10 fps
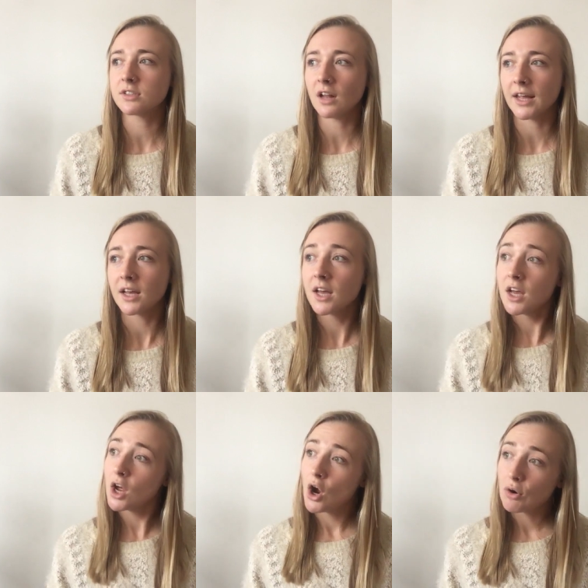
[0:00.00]
Like,
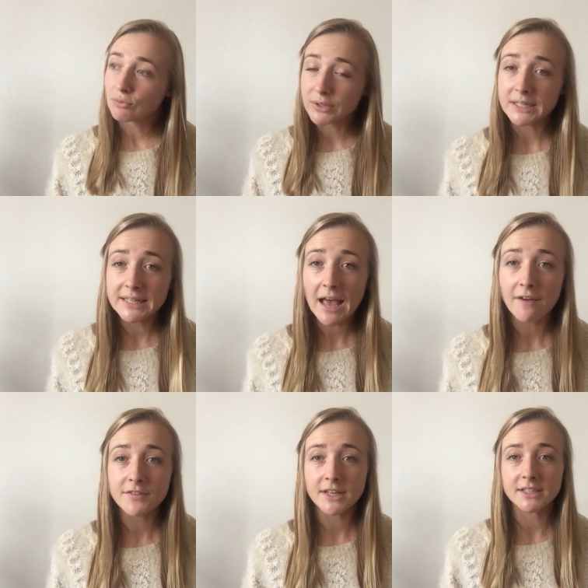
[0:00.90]
really
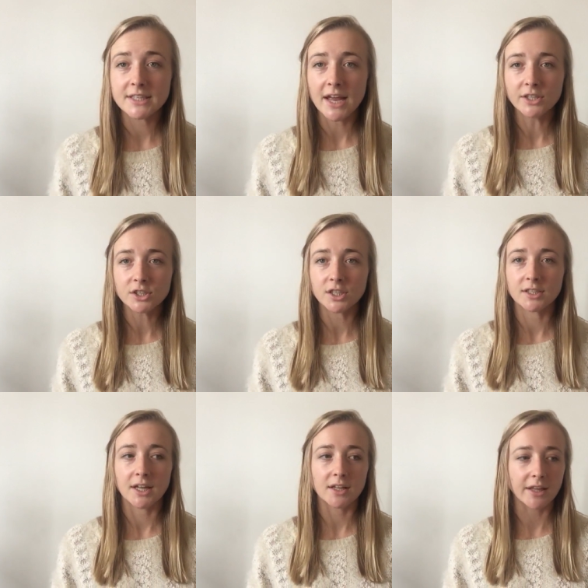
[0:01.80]
have the
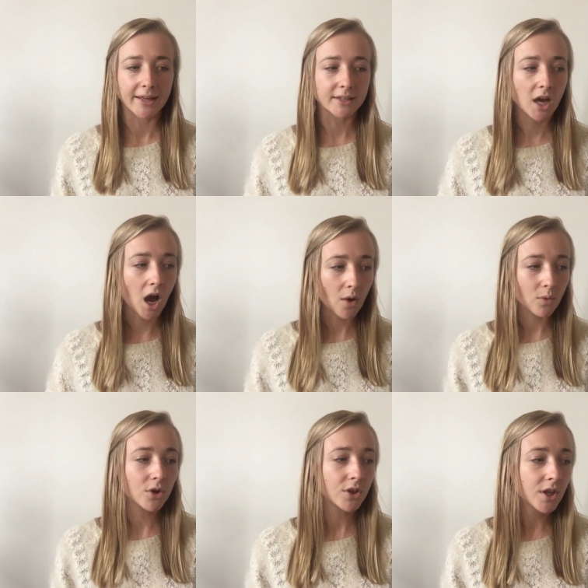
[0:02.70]
intention that like, I
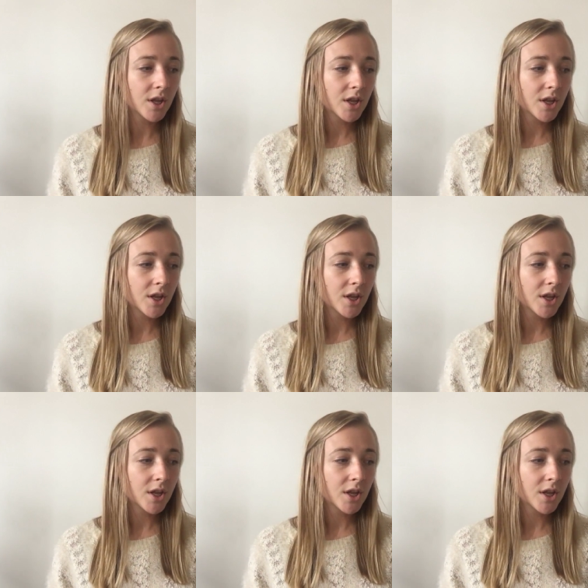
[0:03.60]
want